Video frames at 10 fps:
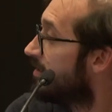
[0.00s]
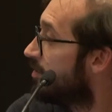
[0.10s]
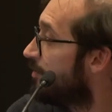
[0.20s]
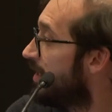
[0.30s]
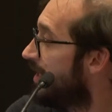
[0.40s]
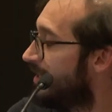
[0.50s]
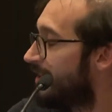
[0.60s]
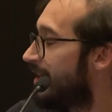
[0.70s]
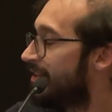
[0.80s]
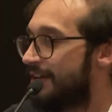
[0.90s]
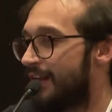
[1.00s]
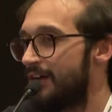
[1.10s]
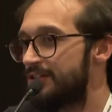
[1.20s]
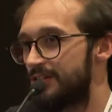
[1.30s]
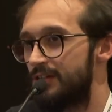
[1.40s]
Do we need an
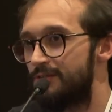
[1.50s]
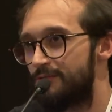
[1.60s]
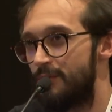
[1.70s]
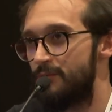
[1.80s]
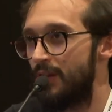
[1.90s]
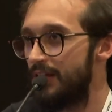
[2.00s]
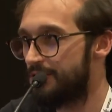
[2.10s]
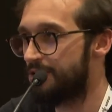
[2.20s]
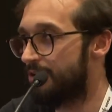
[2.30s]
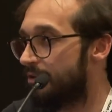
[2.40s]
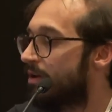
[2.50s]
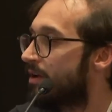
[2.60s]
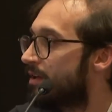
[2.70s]
ideological formulation,